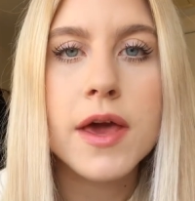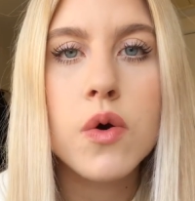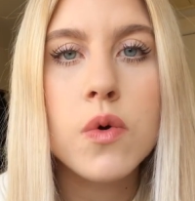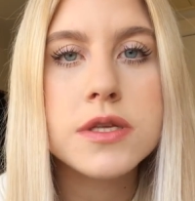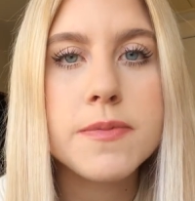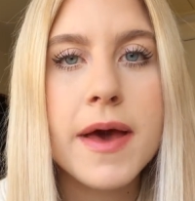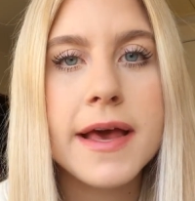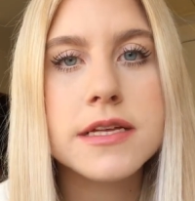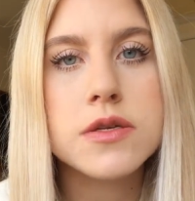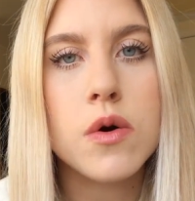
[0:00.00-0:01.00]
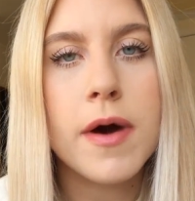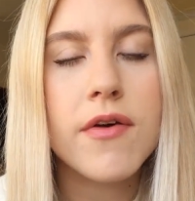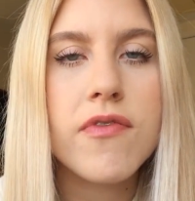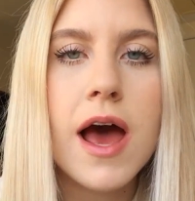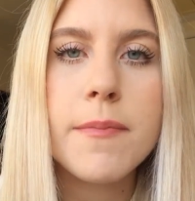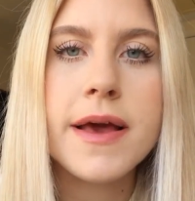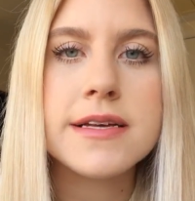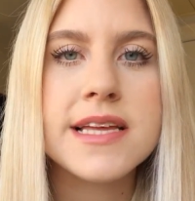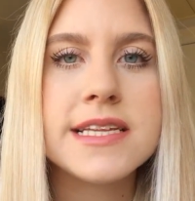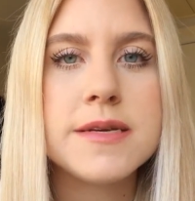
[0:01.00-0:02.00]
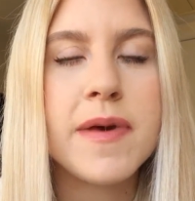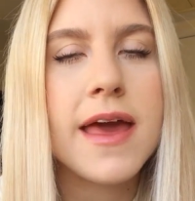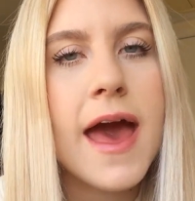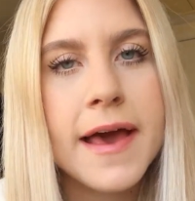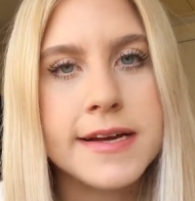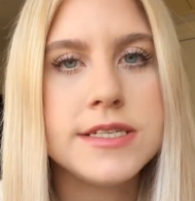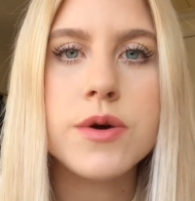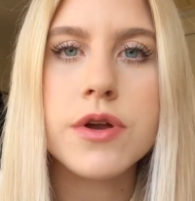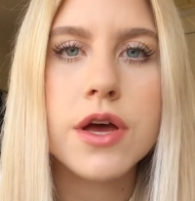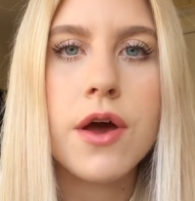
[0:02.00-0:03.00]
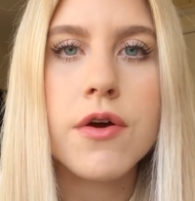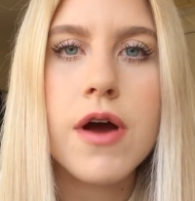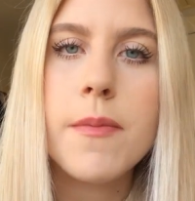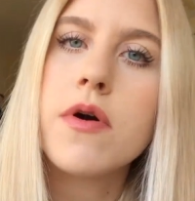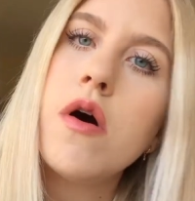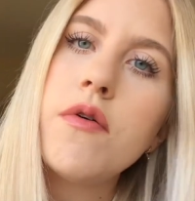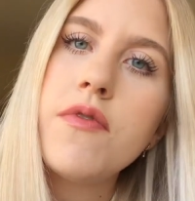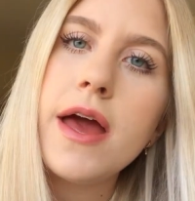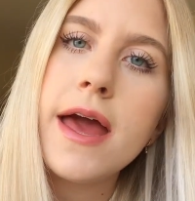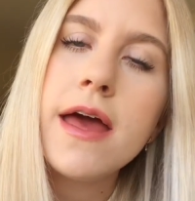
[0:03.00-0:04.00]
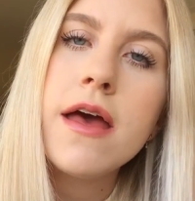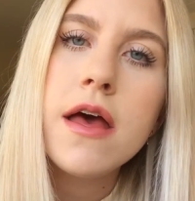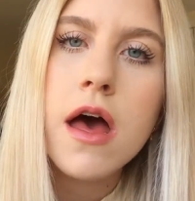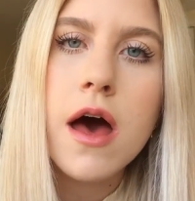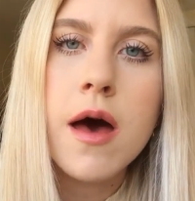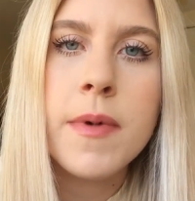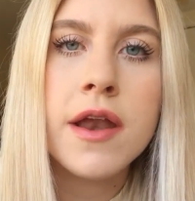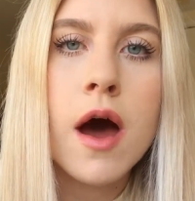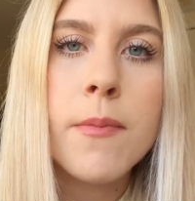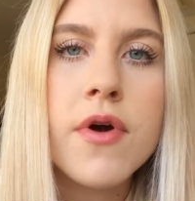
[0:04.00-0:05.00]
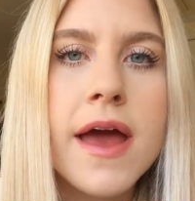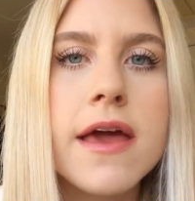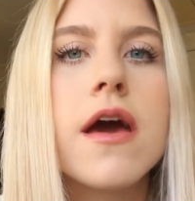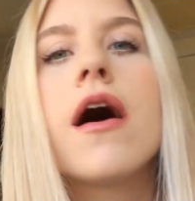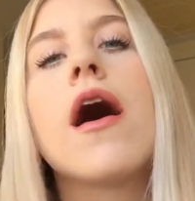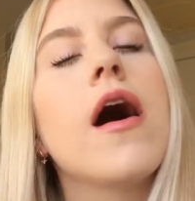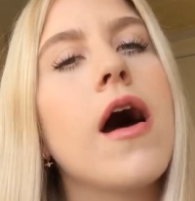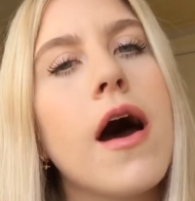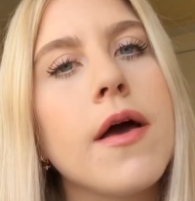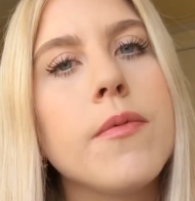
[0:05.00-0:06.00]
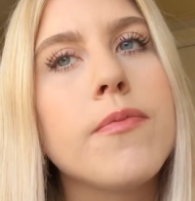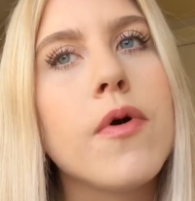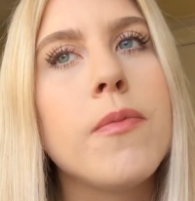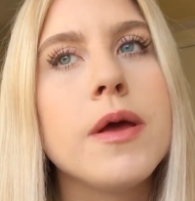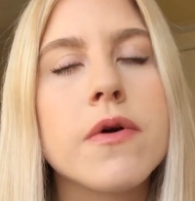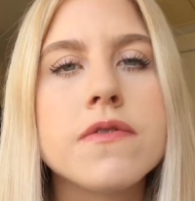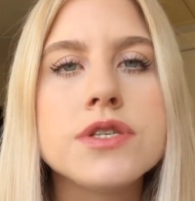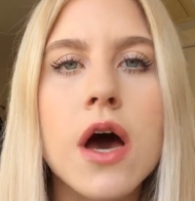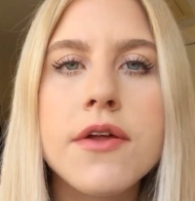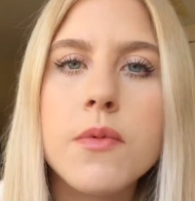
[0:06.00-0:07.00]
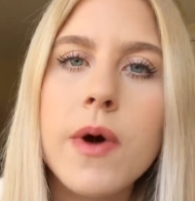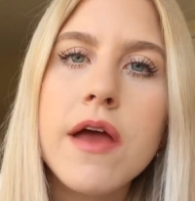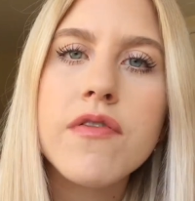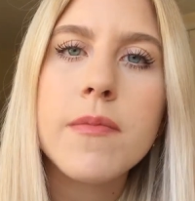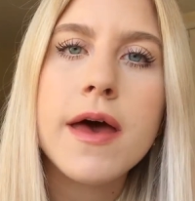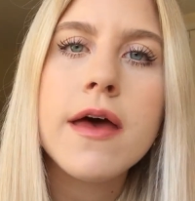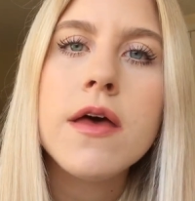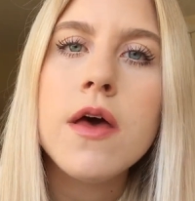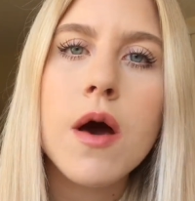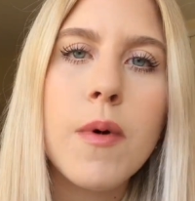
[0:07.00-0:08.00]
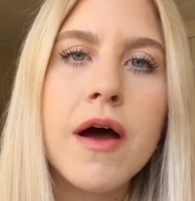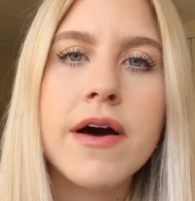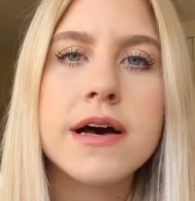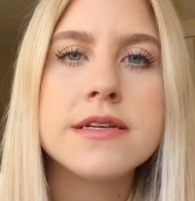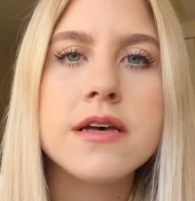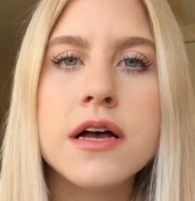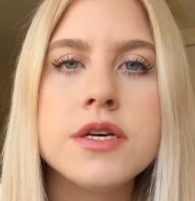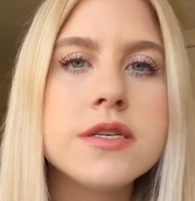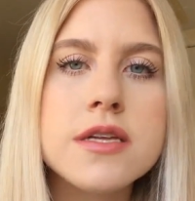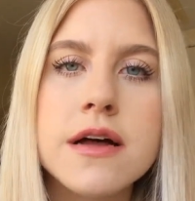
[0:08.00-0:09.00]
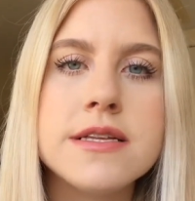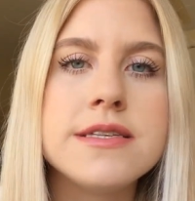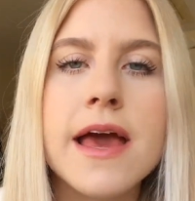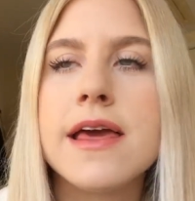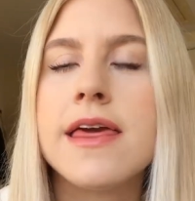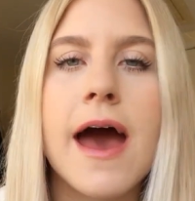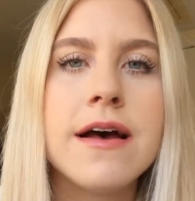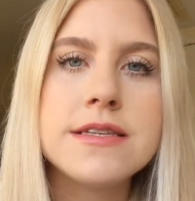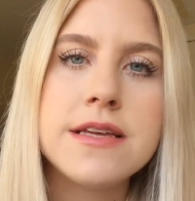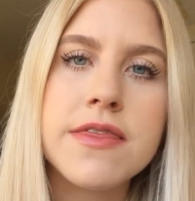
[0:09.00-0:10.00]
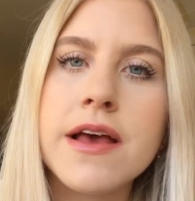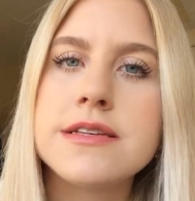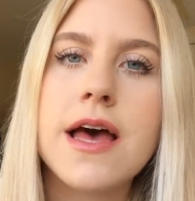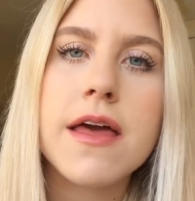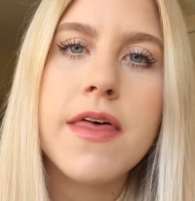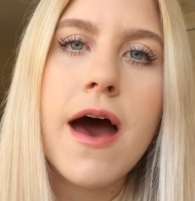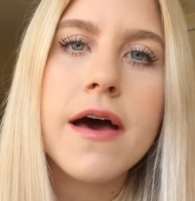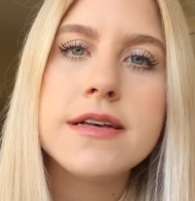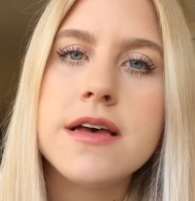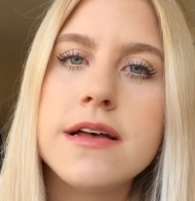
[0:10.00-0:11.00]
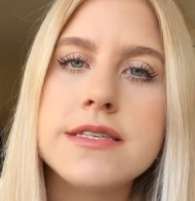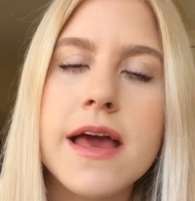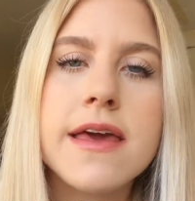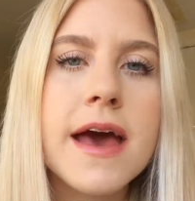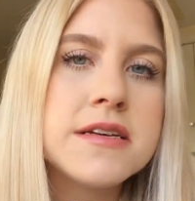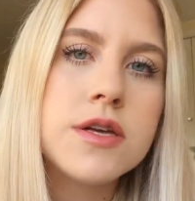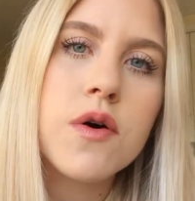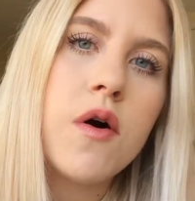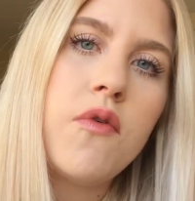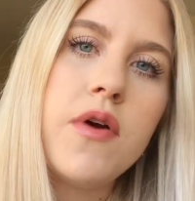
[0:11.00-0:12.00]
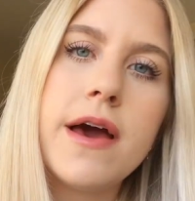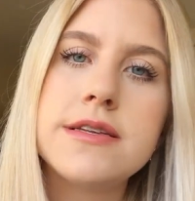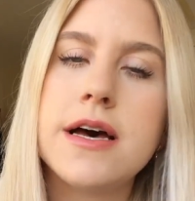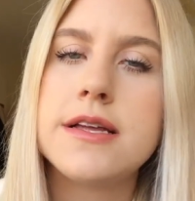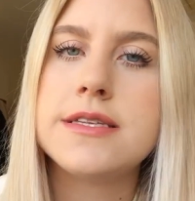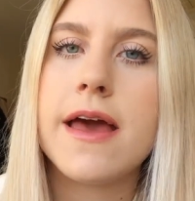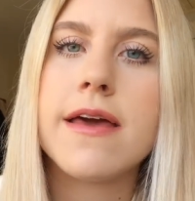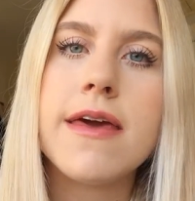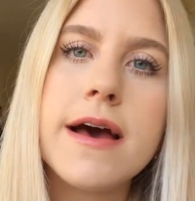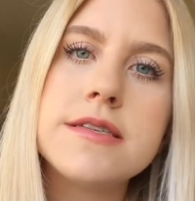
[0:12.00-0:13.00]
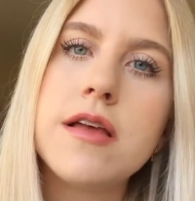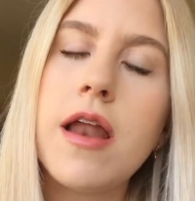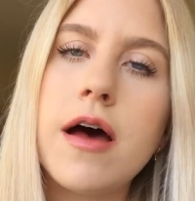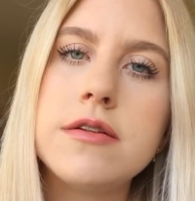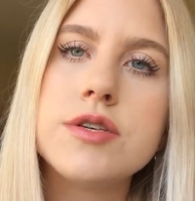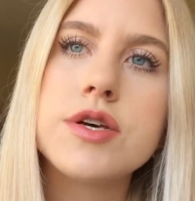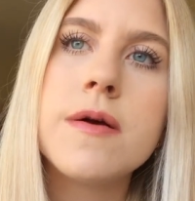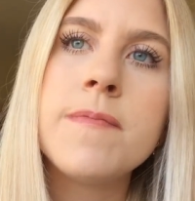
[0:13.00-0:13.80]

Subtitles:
of my course mates or my flatmates said to me, hey, do you want to go and grab a coffee in our break? I probably would have shied away from it, whereas I just started saying yes to things like that. I started saying yes to coffee, I started saying yes to lunch,